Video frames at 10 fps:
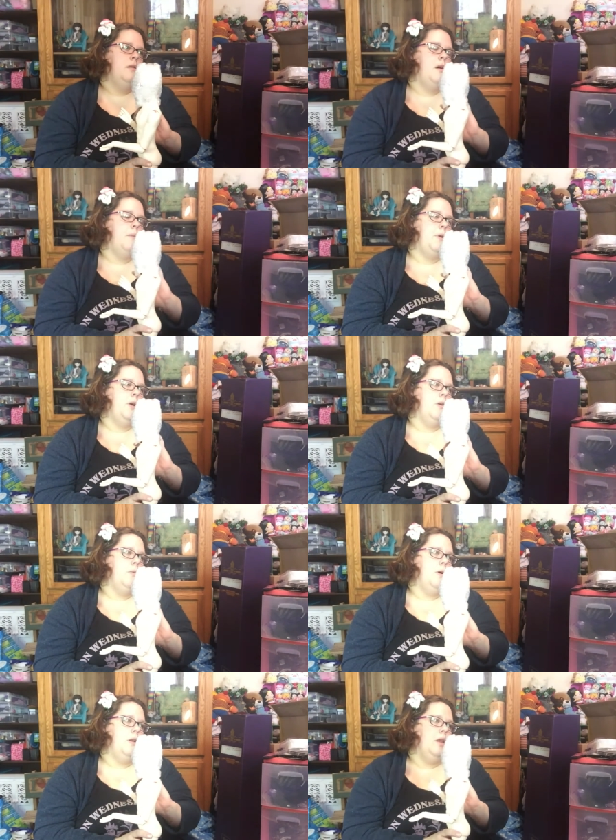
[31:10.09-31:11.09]
not pure,
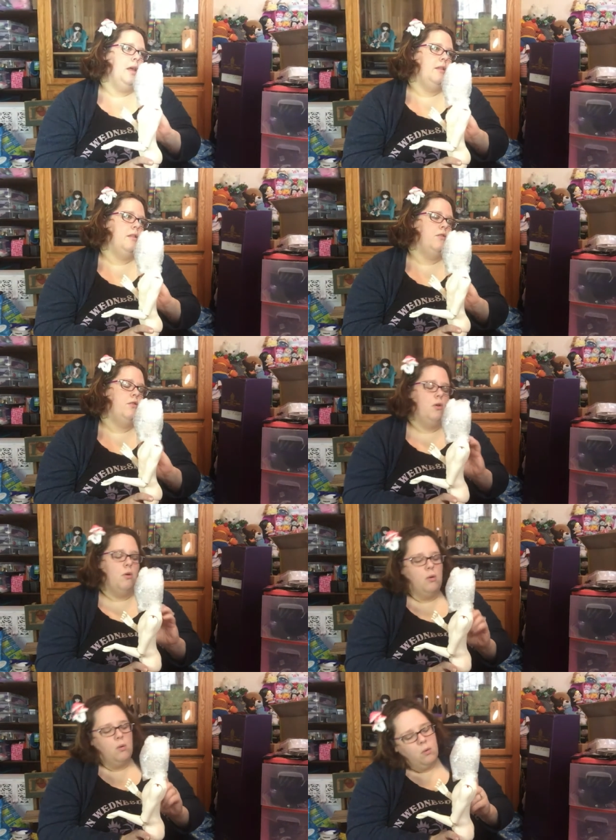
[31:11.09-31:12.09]
but like there's
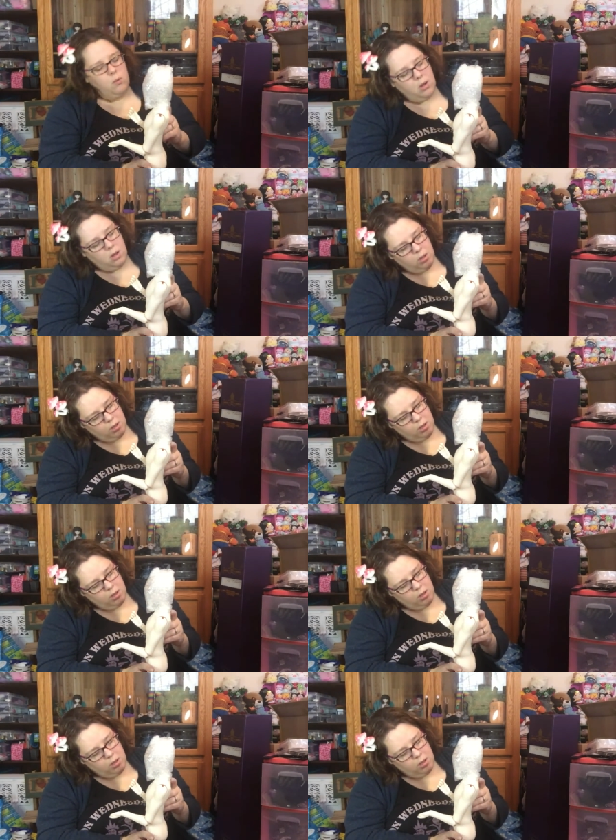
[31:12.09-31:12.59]
no,